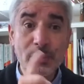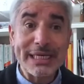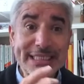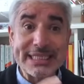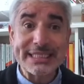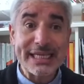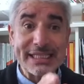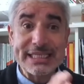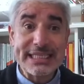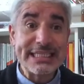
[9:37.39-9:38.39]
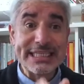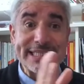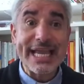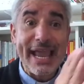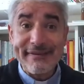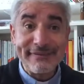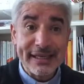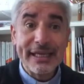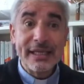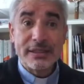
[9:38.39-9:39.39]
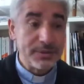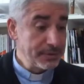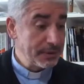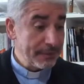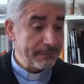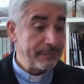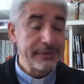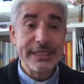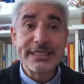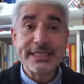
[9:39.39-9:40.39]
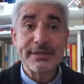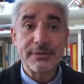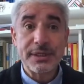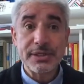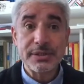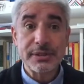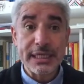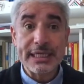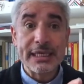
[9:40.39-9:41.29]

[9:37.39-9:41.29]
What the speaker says: What is the sign that Jesus gave to this generation?